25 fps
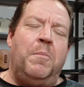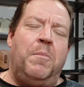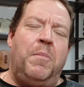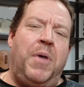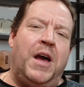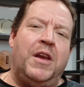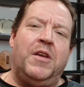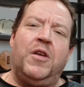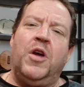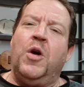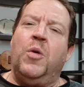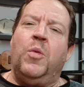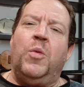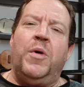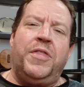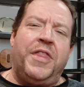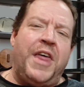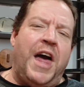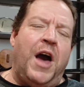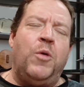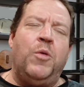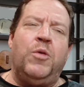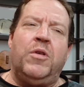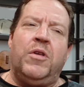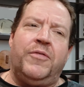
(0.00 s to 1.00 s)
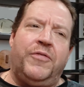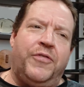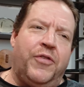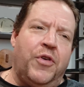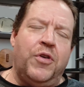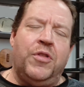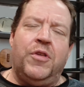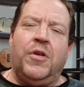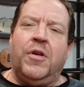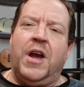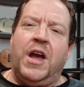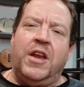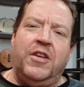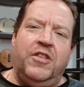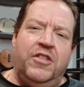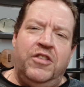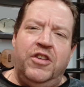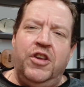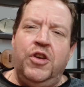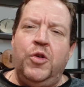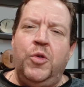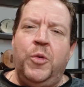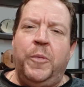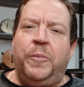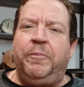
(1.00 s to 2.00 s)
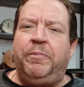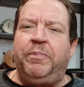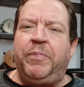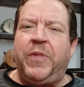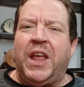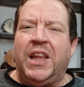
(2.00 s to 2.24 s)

But without further ado,